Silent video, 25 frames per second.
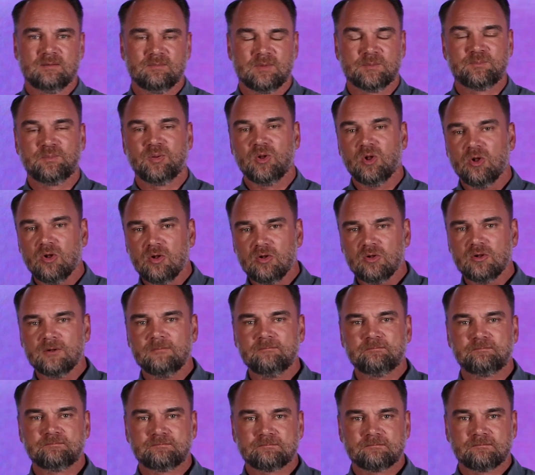But
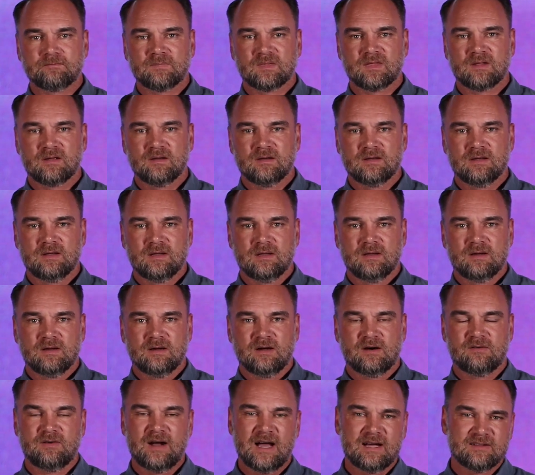Paul,
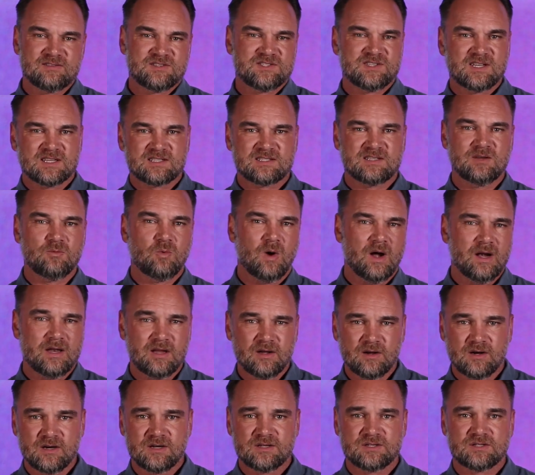around 61
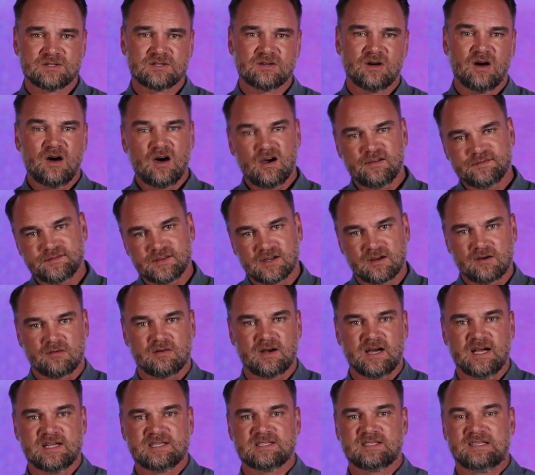years after
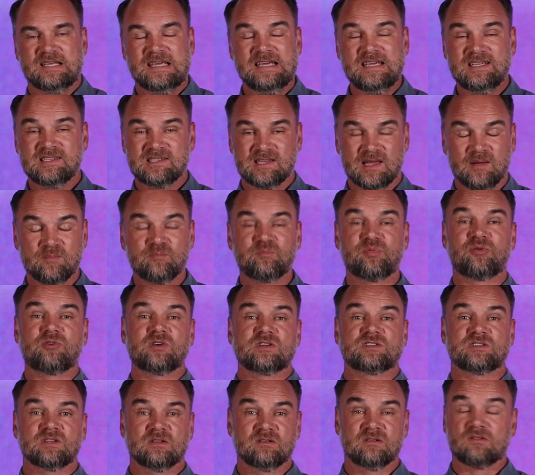Christ, he's
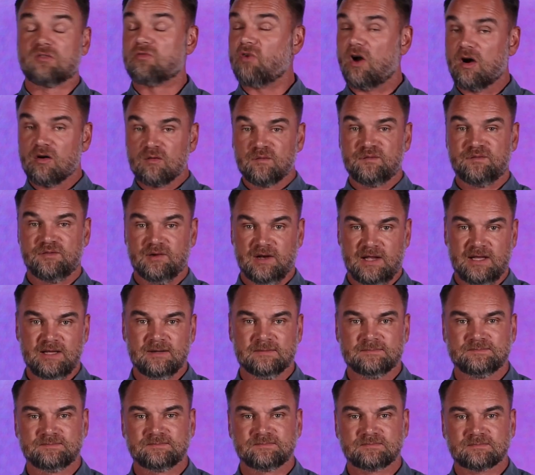imprisoned
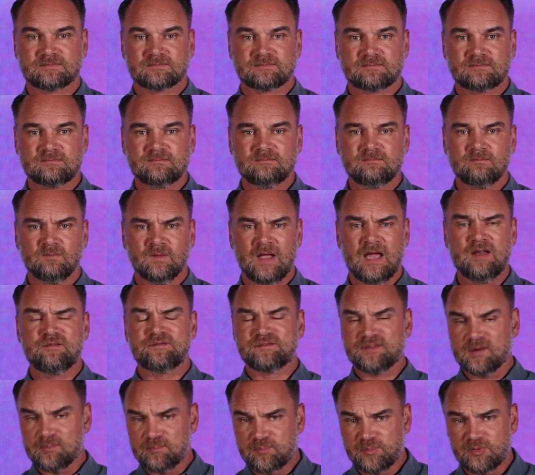wrongfully.
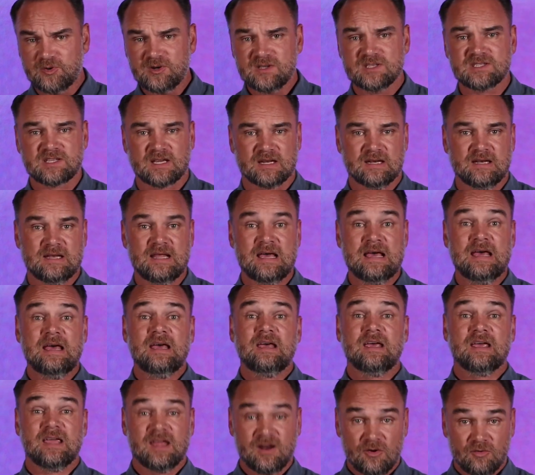And from prison,
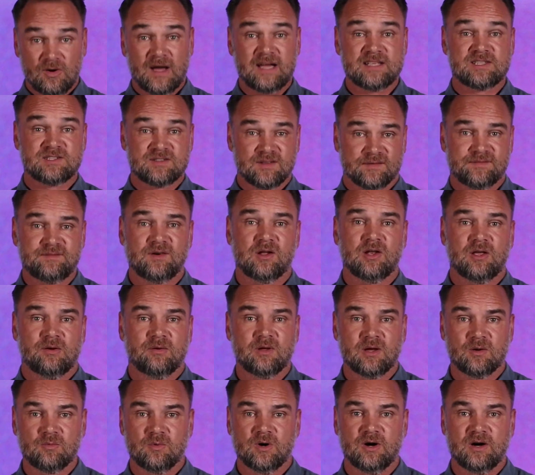he writes the
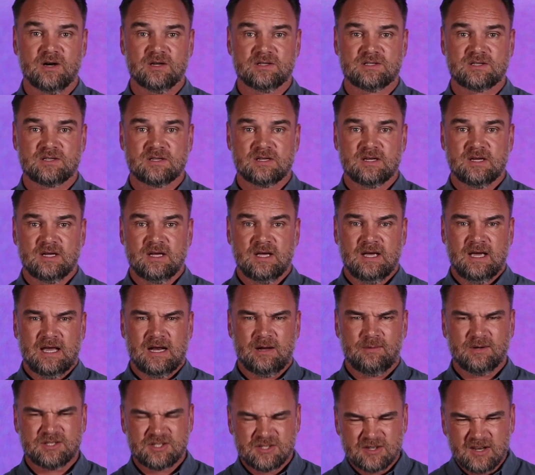following words.
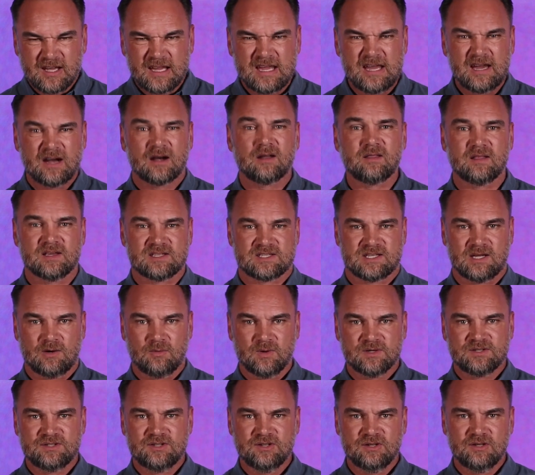And I want you to hear this. I
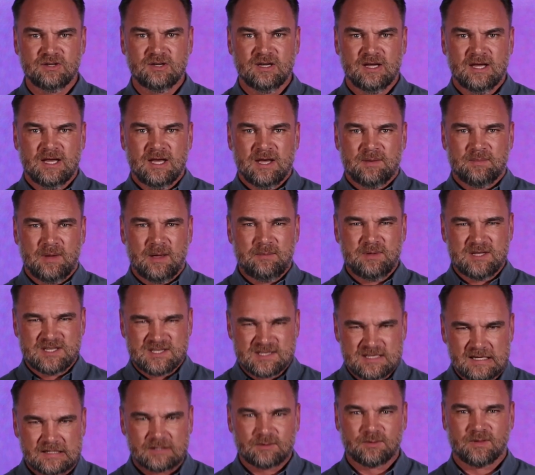want you to maybe
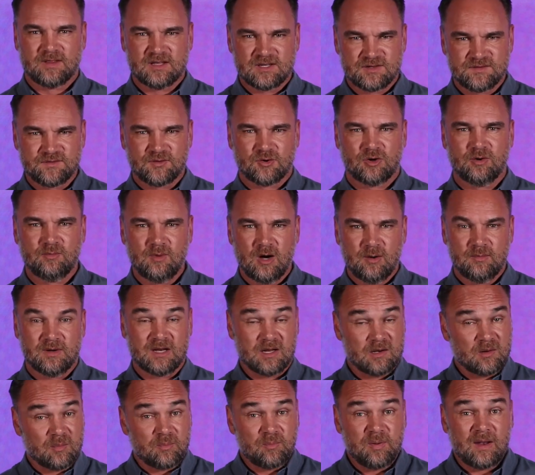sit with this for a
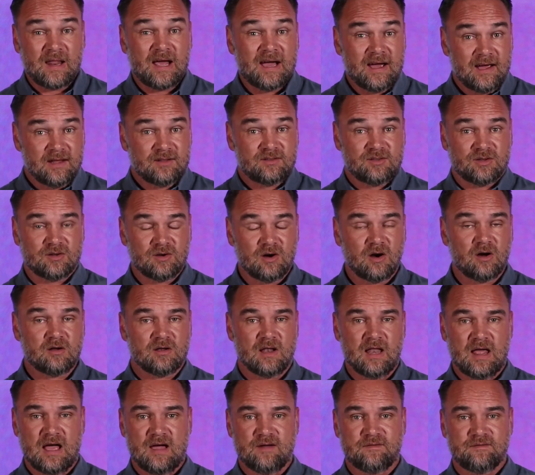moment and apply it to your
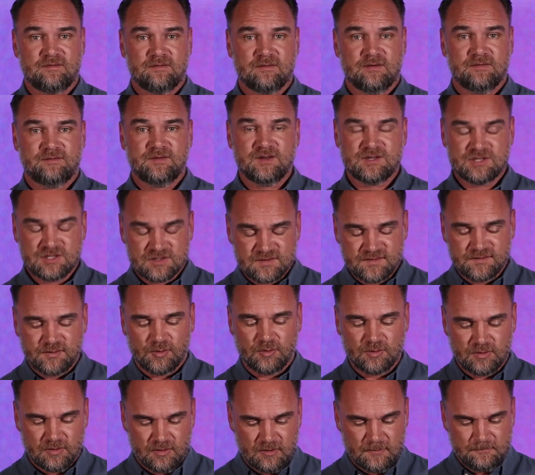own life. Ephesians
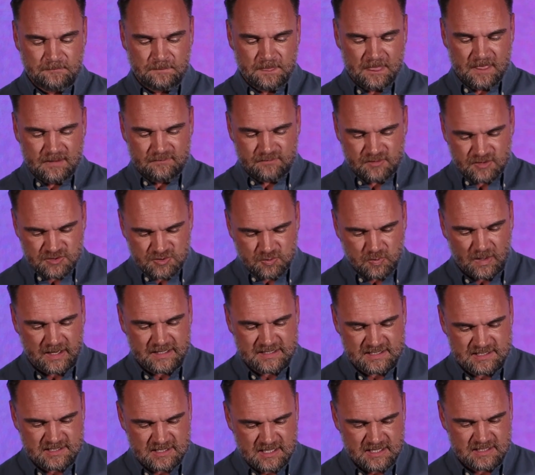4, verse
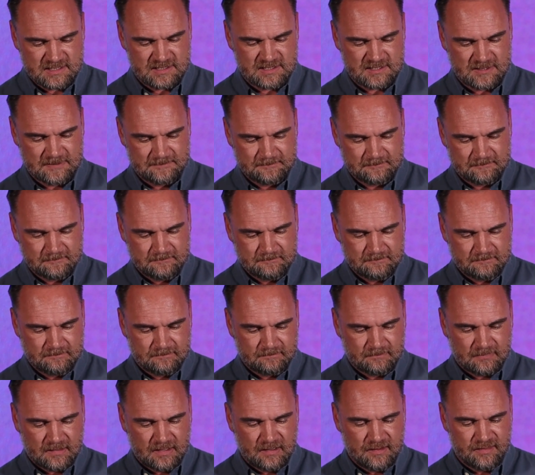1 says,
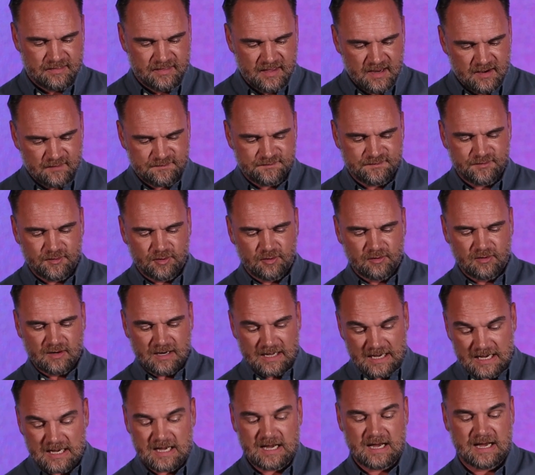
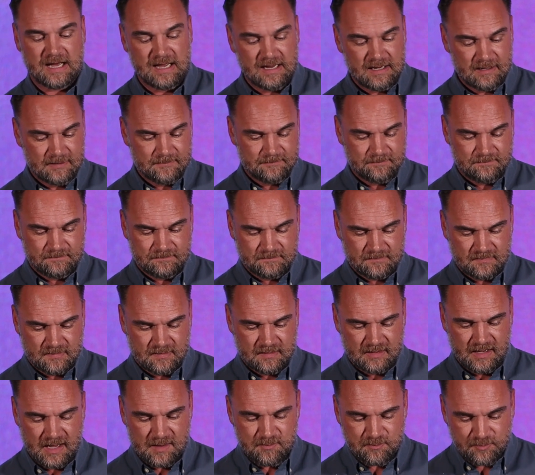"Therefore I,
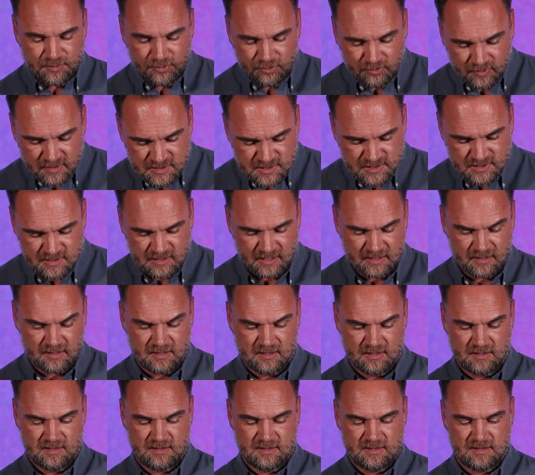a
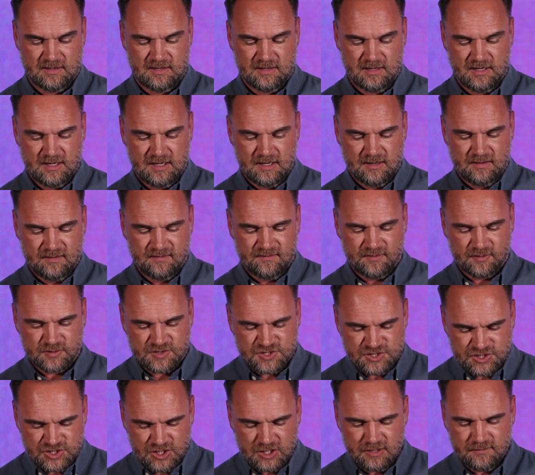prisoner for
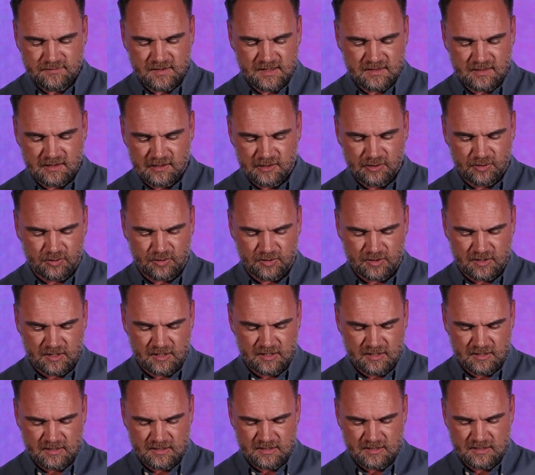serving the
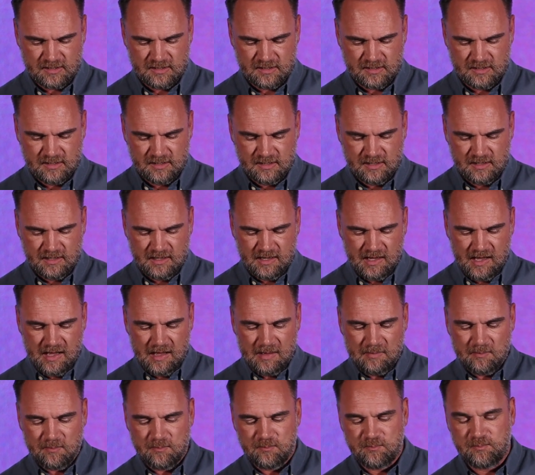Lord,
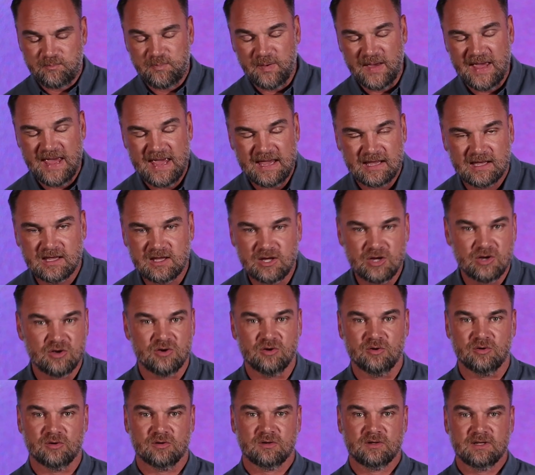beg
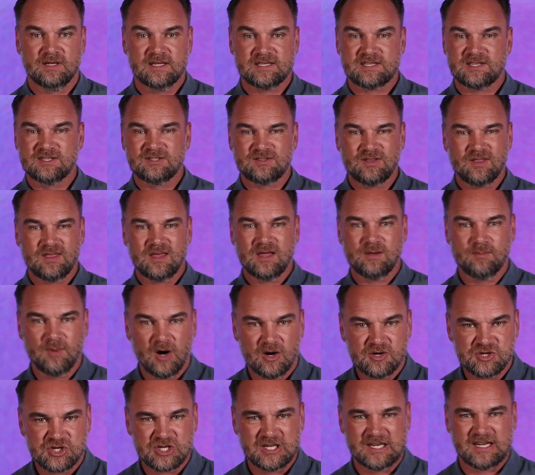you," listen to the
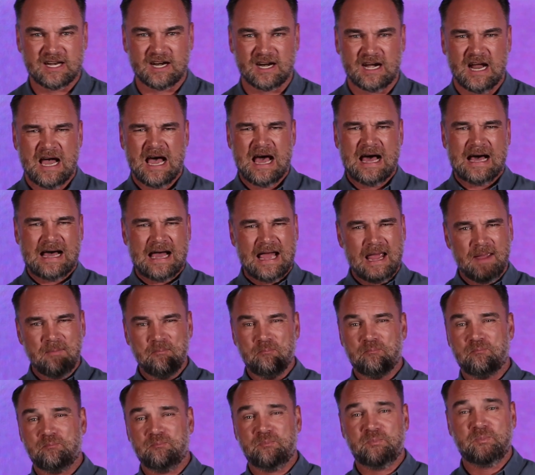emotion here,
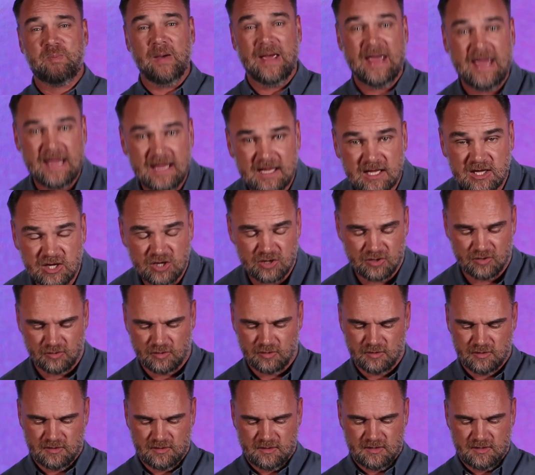"I beg you